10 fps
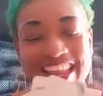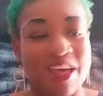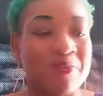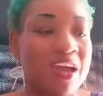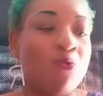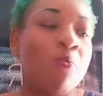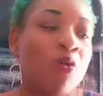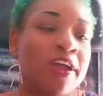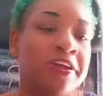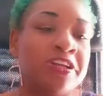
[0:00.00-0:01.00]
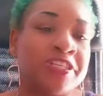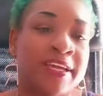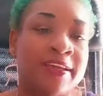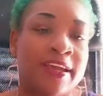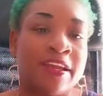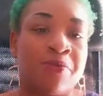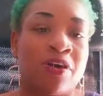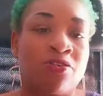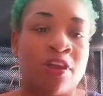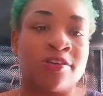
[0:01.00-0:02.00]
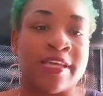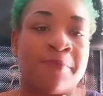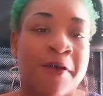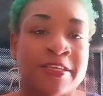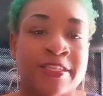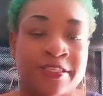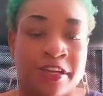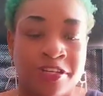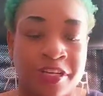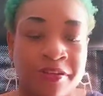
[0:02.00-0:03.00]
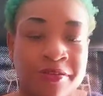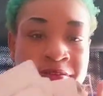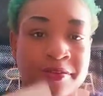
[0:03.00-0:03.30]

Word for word: Let me get one more energy, and then we're going to close out Pisces energy.